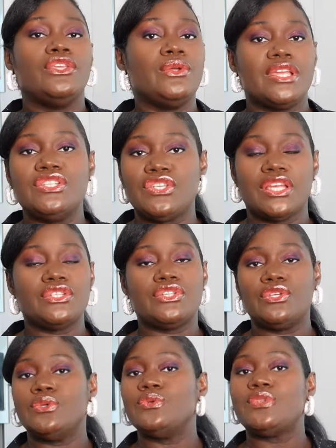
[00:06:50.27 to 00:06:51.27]
You can just
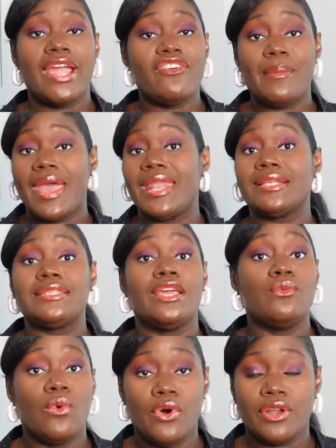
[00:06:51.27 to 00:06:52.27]
use aromatics
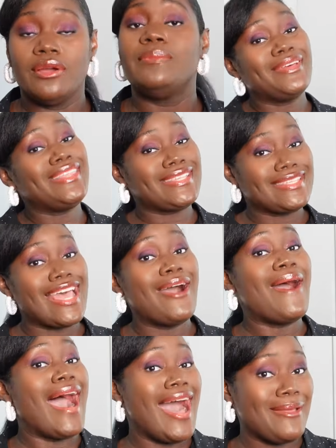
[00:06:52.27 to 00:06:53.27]
and water. But this is
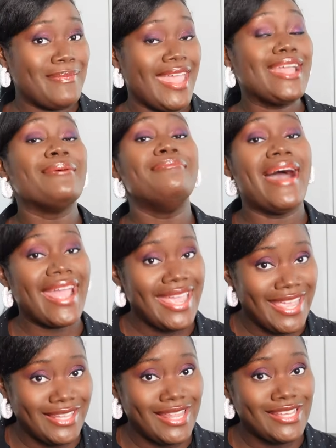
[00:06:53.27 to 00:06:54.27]
how I make my
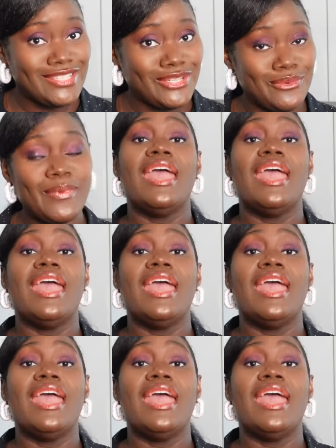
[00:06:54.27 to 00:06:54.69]
healing soup.